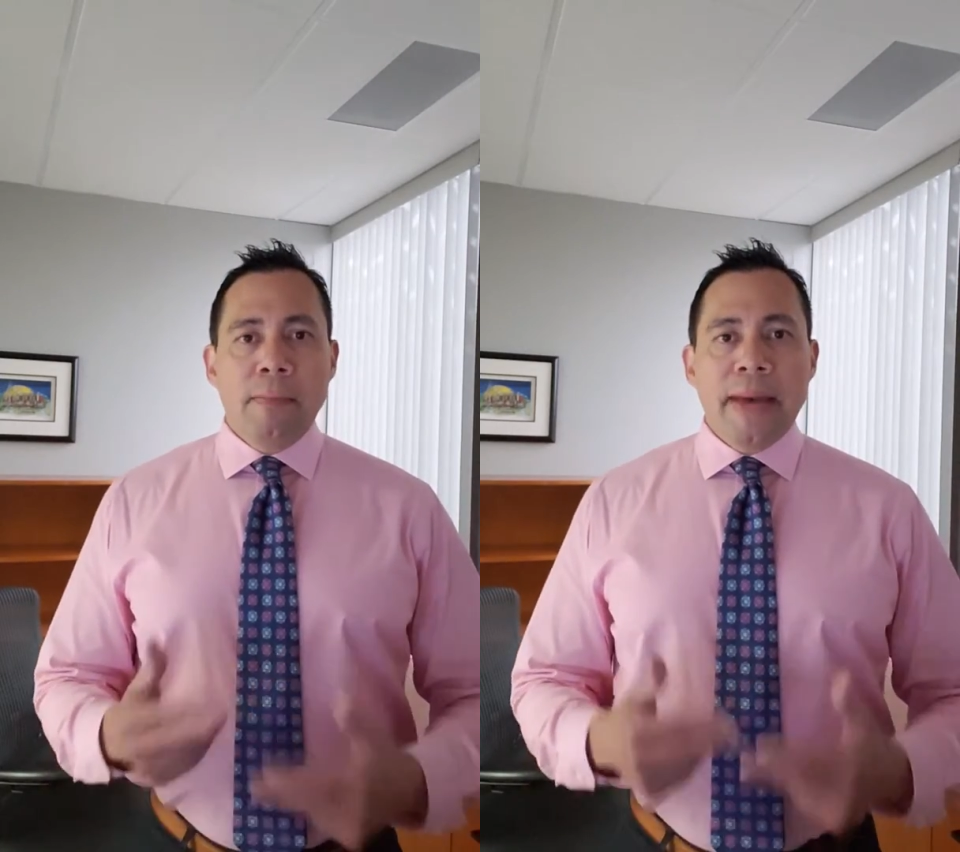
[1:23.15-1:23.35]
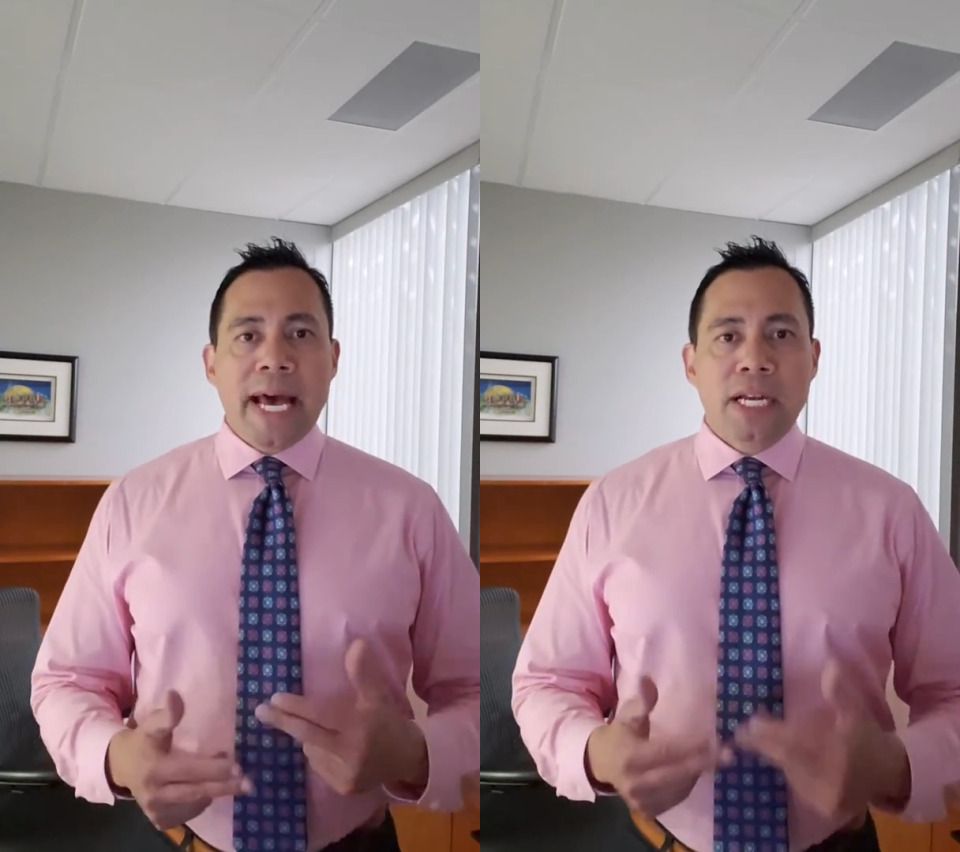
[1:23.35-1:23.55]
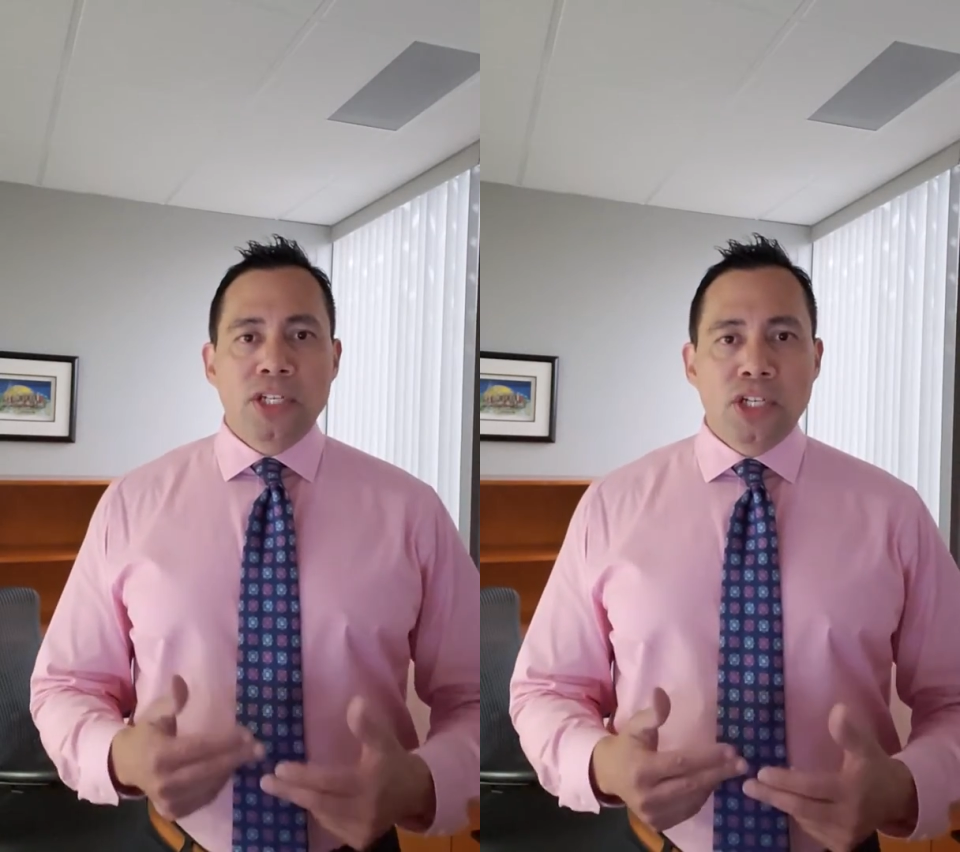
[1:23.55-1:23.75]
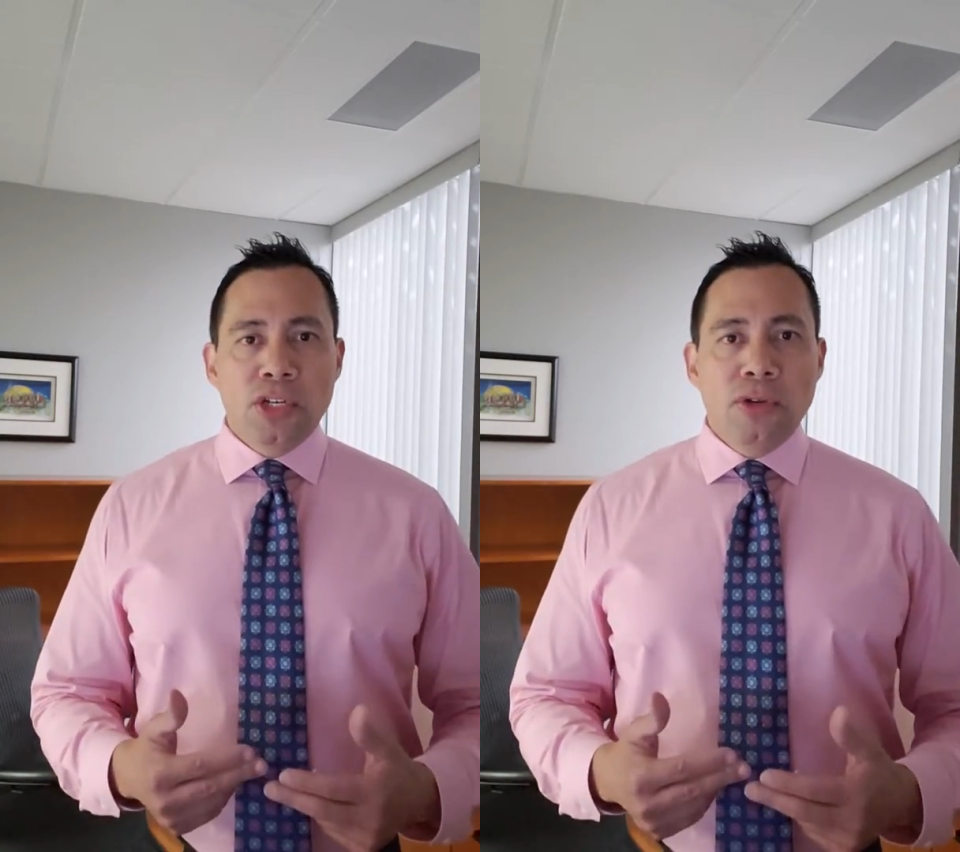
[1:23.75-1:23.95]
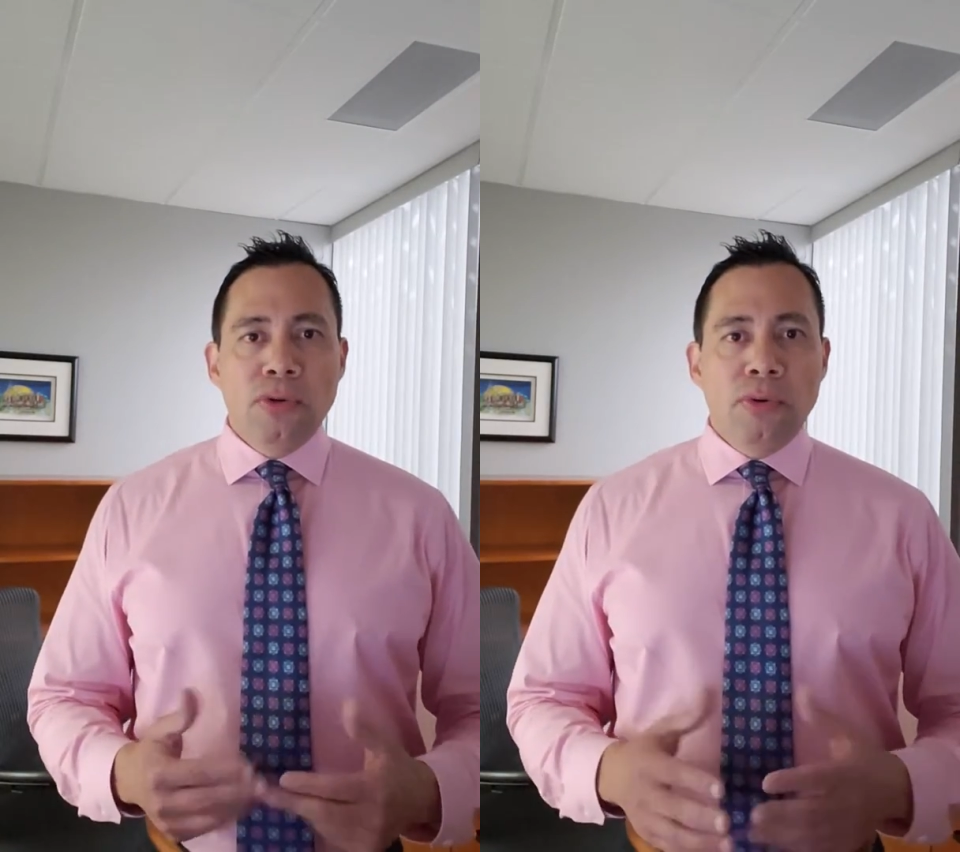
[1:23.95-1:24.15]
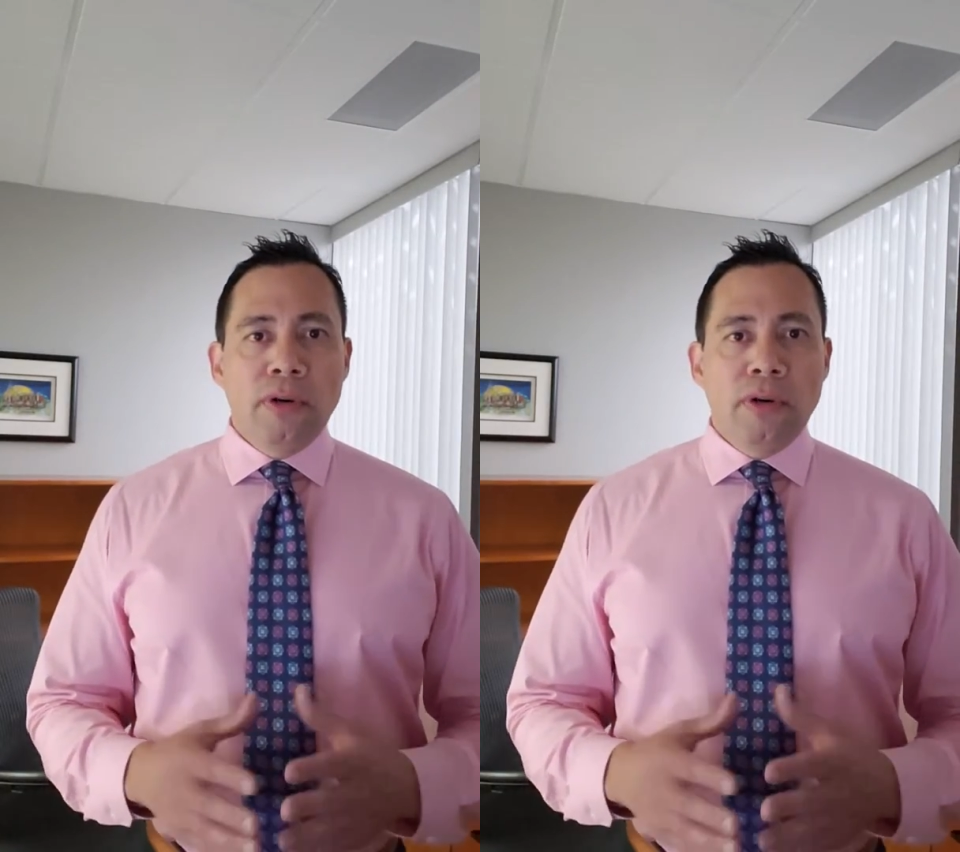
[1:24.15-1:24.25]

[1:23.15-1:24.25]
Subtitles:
back to